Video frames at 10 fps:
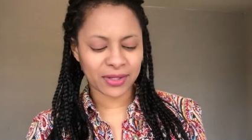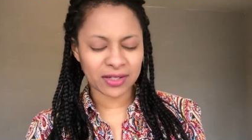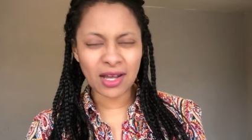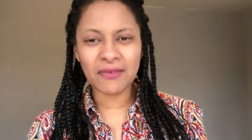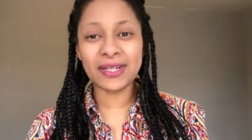a
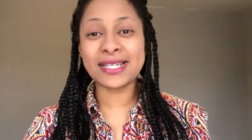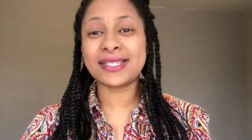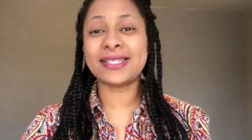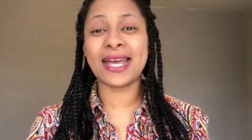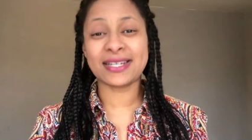
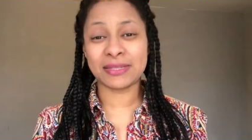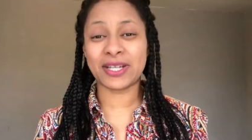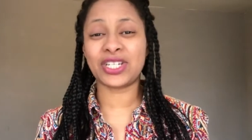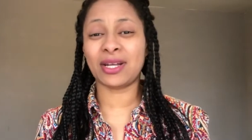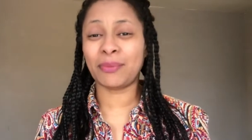novelist and
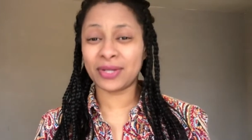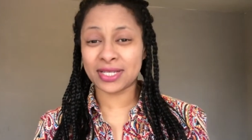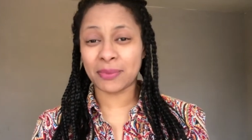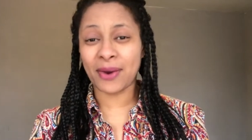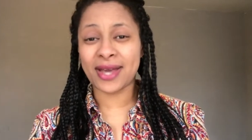especially a
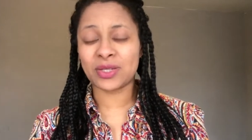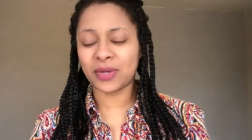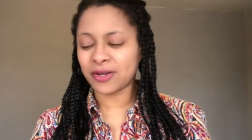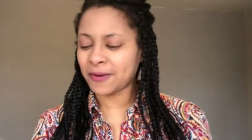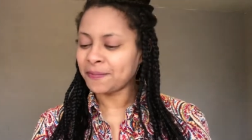Pulitzer Prize
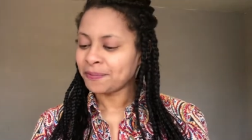winner.